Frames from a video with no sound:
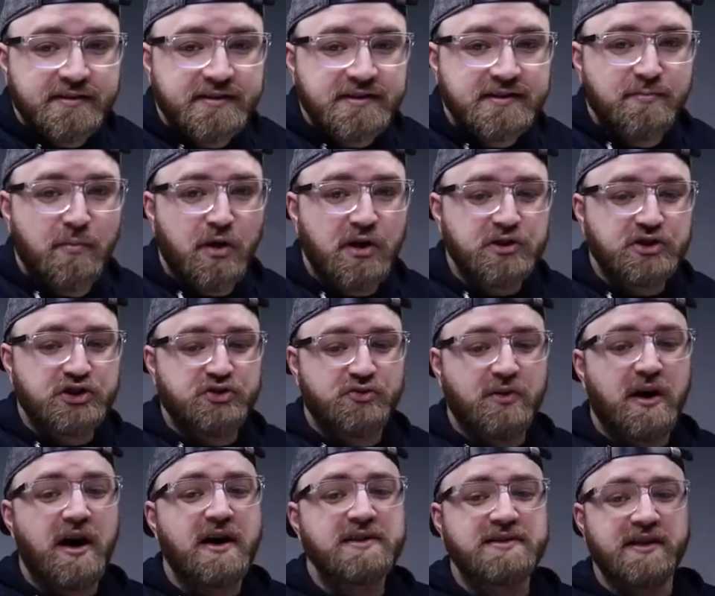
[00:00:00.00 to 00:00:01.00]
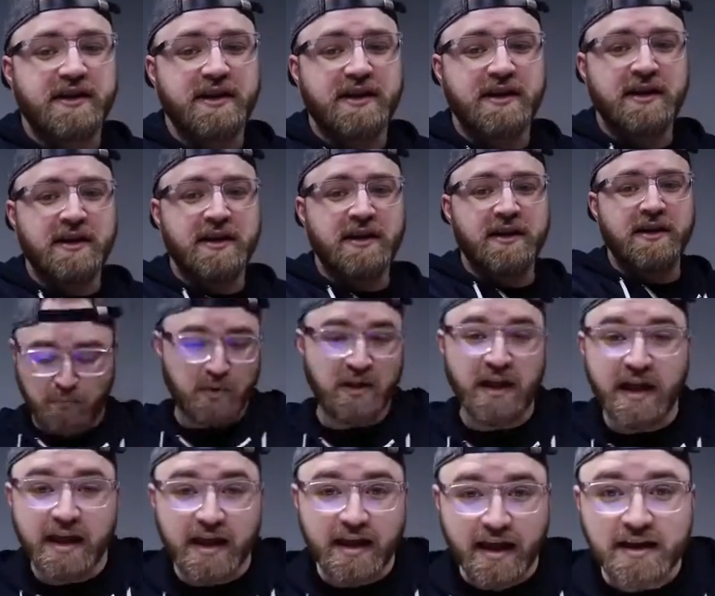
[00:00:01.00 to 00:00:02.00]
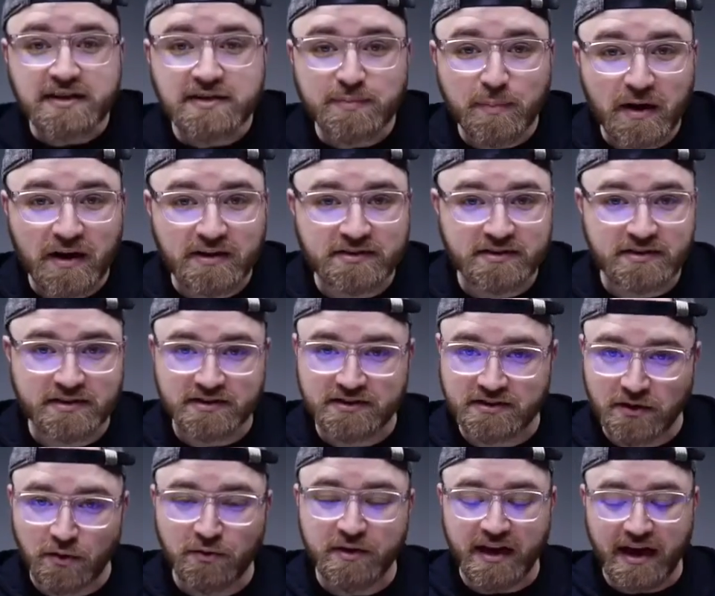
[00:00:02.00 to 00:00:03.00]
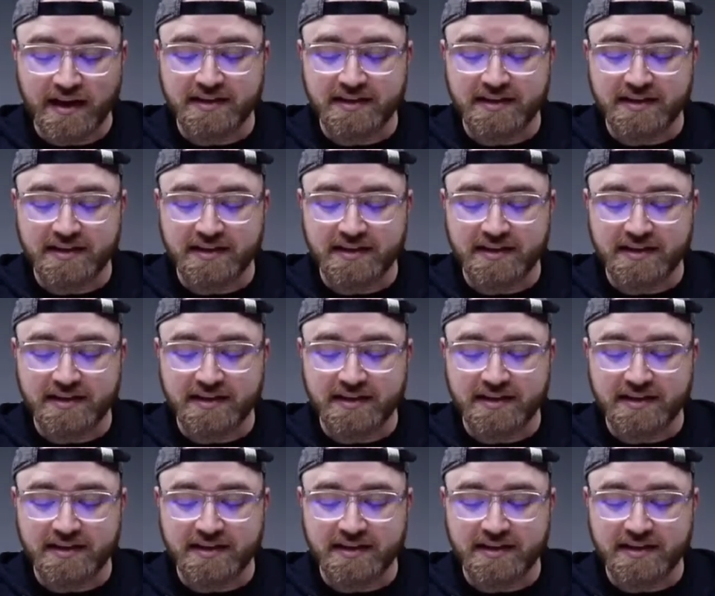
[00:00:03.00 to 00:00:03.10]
at this monstrosity, playing Xbox on a Sony